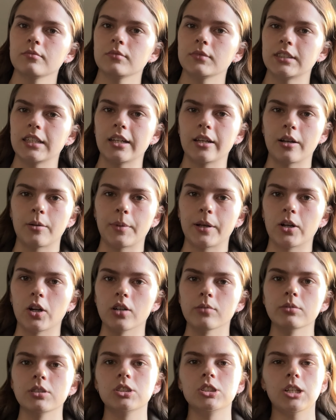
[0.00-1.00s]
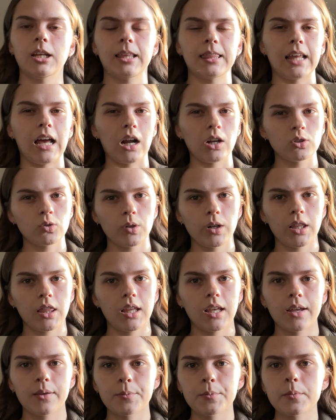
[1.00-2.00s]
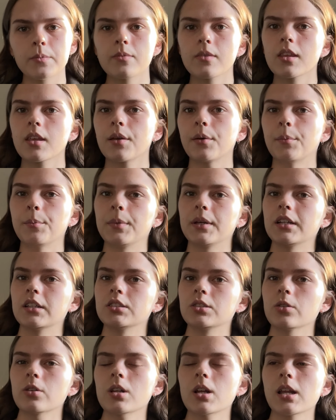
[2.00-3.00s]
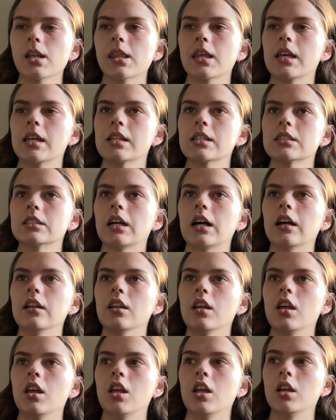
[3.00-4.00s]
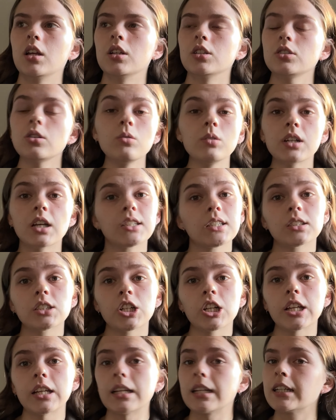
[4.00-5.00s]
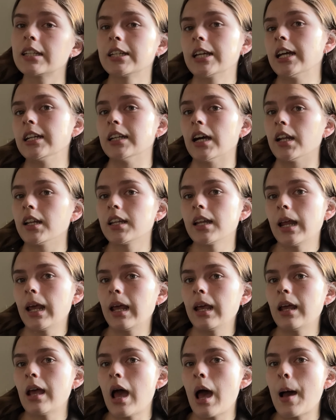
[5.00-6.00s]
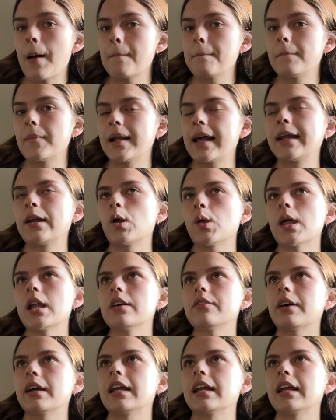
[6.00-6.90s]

taking out my garbage, like that sort of thing. Because those are things that don't necessarily need to get done today. But I know that if I